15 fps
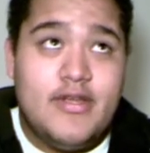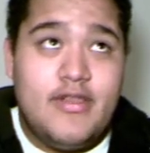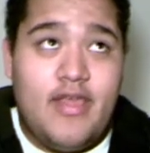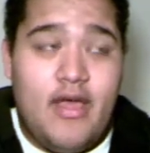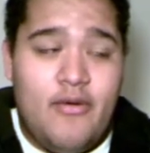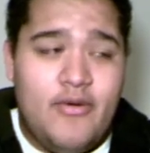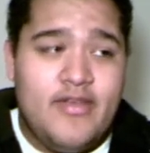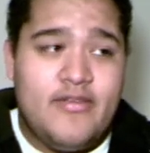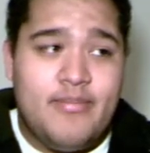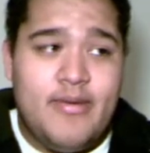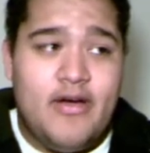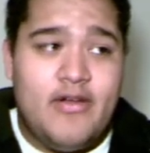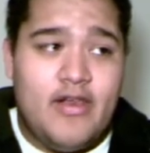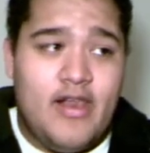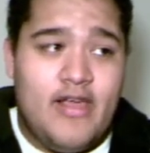that weighs
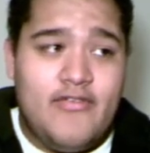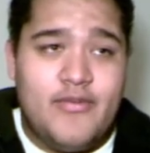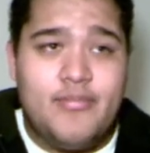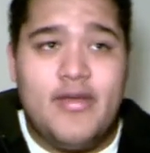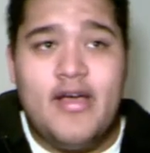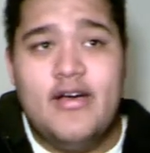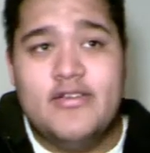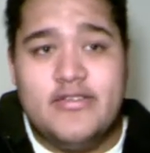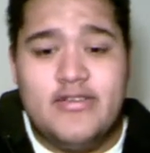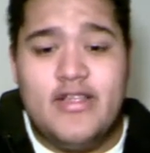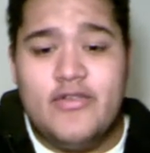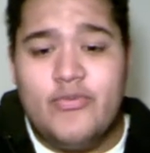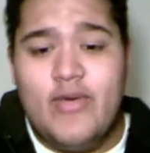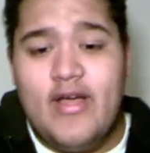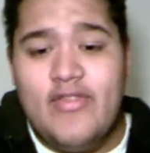about 11 pounds, so
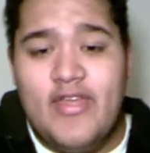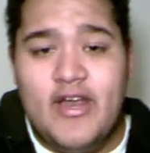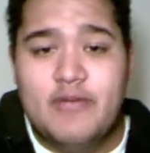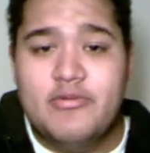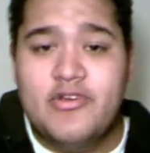let's round that up